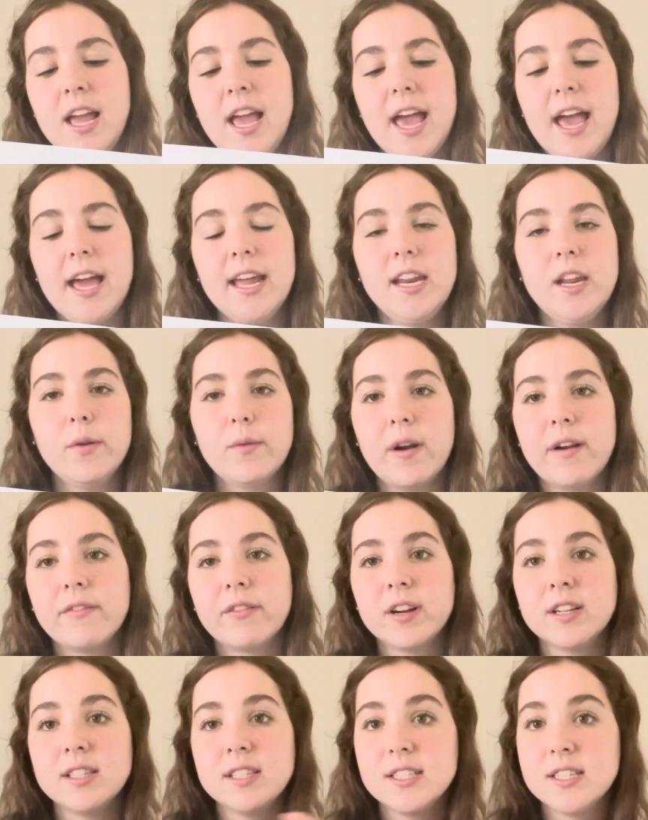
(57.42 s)
Any
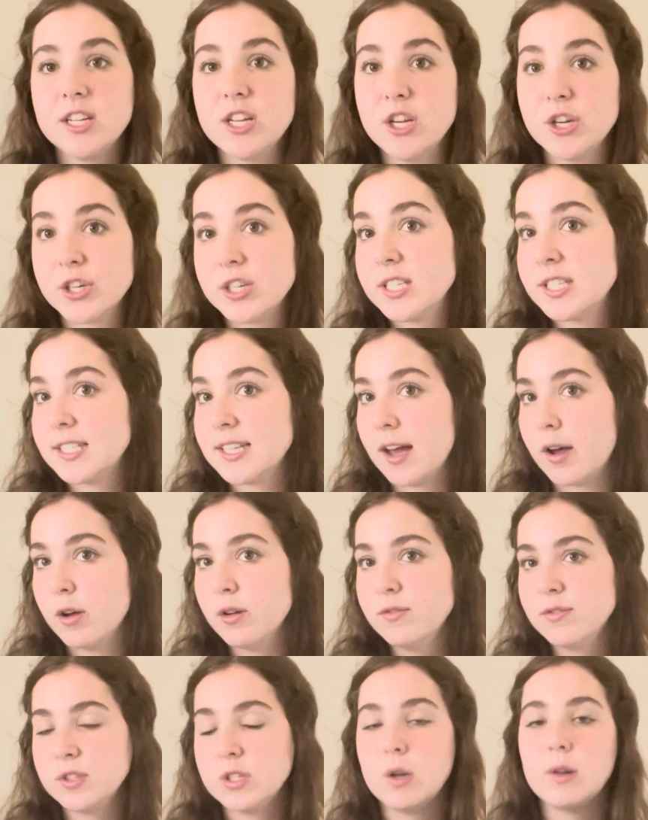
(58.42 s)
reference to
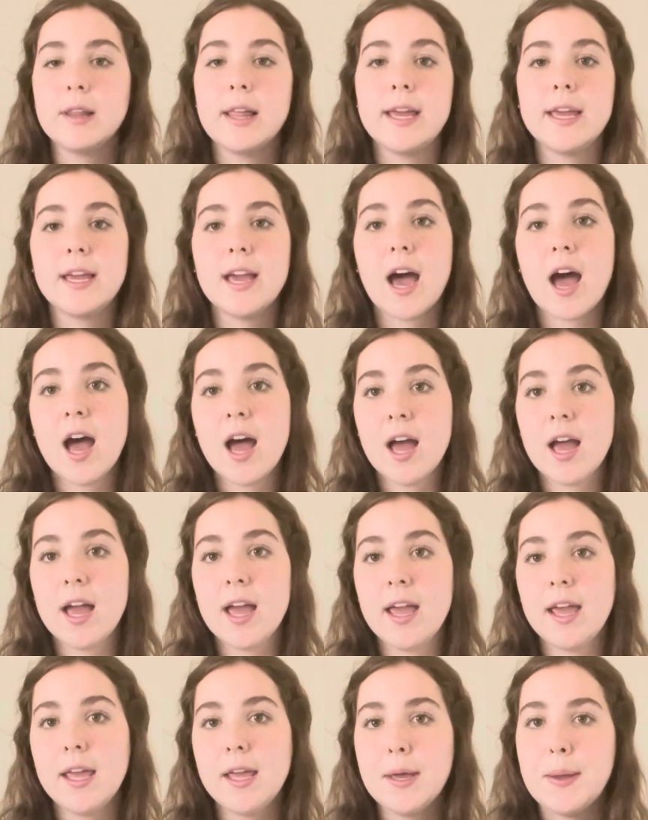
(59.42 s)
yourself, so like
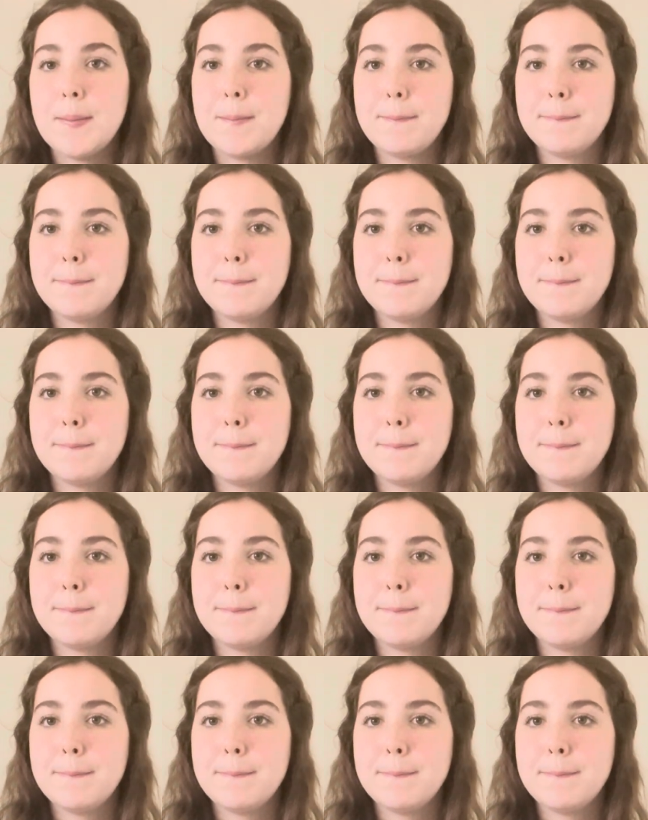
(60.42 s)
I,